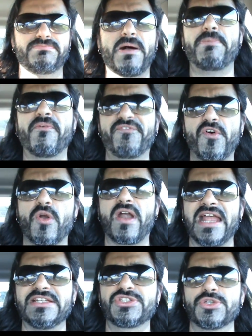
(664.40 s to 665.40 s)
But
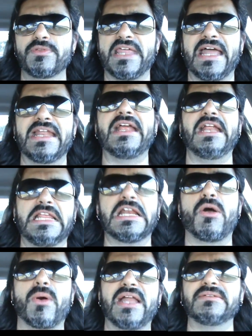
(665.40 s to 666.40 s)
before I do that,
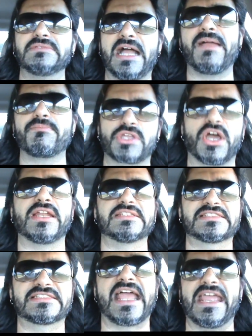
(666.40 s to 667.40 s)
you know what? I'm going
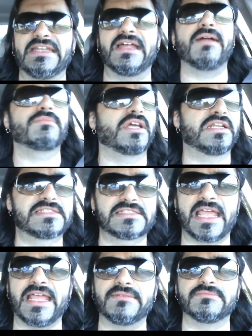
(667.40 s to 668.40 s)
to say it. I'm going to
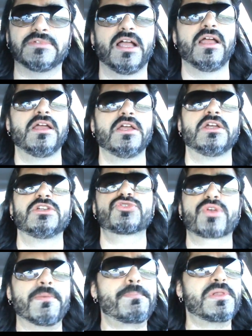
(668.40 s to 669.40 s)
say it.
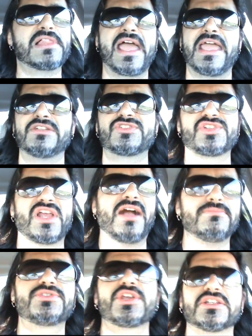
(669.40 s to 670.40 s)
Triple H,
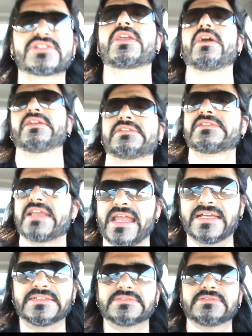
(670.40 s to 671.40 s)
I'm just going to
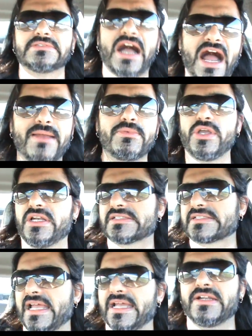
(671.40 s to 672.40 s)
say it. I'm going
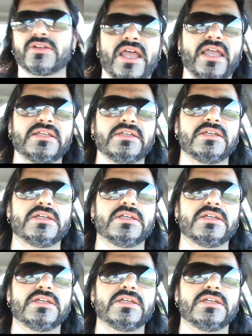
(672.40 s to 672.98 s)
to say it, okay?